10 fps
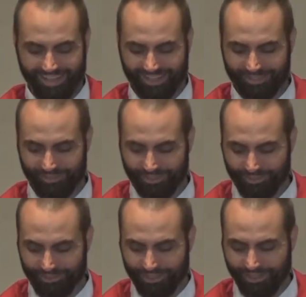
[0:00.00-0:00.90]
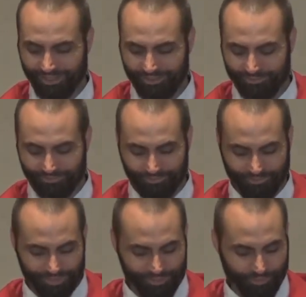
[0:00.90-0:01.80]
And so we learn, uh,
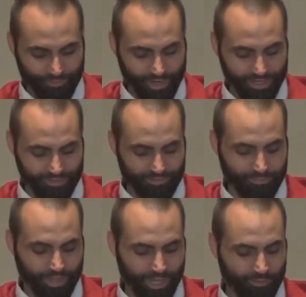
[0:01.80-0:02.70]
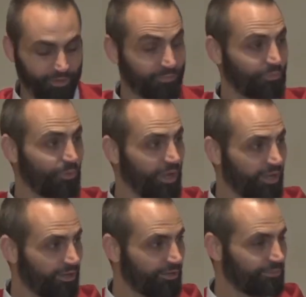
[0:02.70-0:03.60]
we're just reminded of the power of
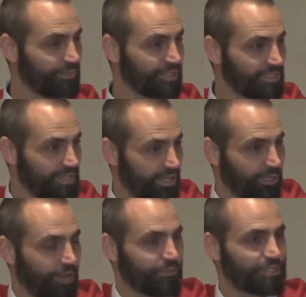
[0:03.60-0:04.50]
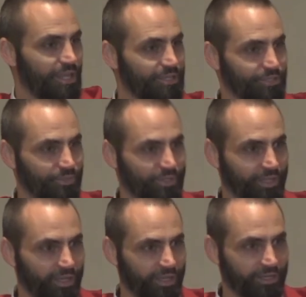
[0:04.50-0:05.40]
prayer, which is that conversation with
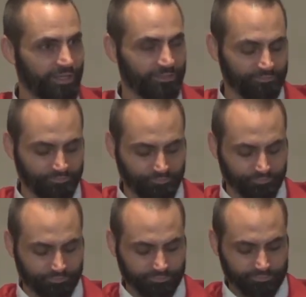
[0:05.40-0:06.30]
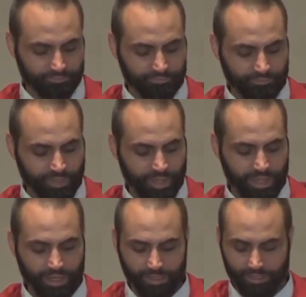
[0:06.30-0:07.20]
God,
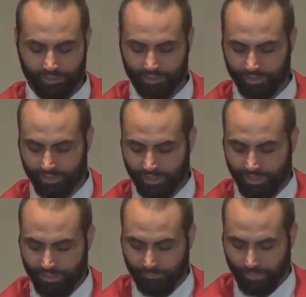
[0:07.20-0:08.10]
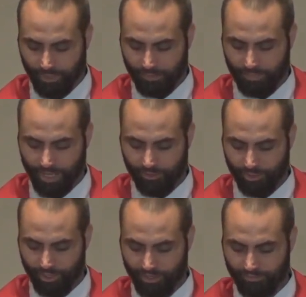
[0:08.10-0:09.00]
and uh, the, the power
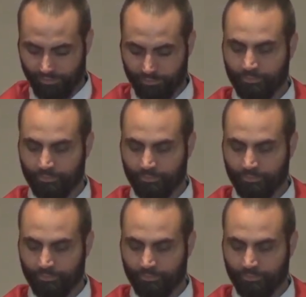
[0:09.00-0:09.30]
of